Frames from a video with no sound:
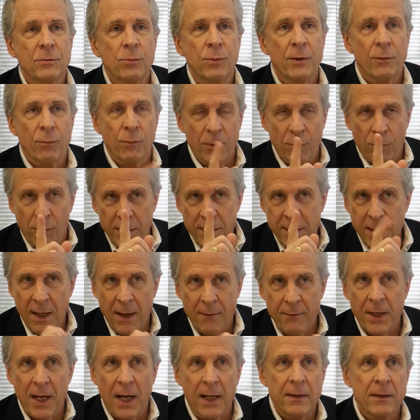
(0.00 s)
with one
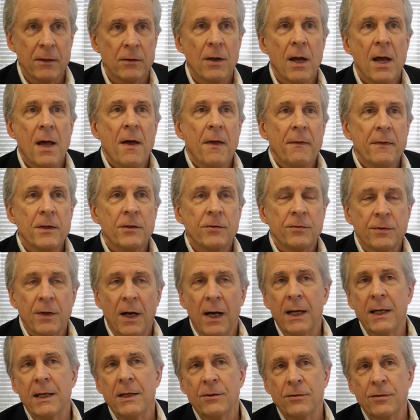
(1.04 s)
caveat, the
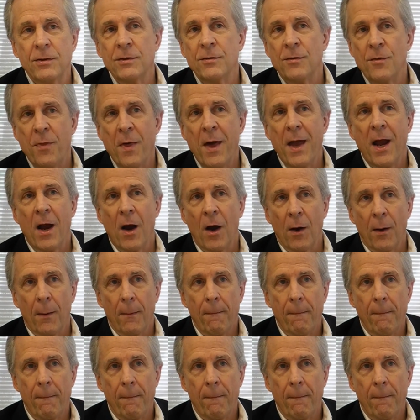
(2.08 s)
science is there.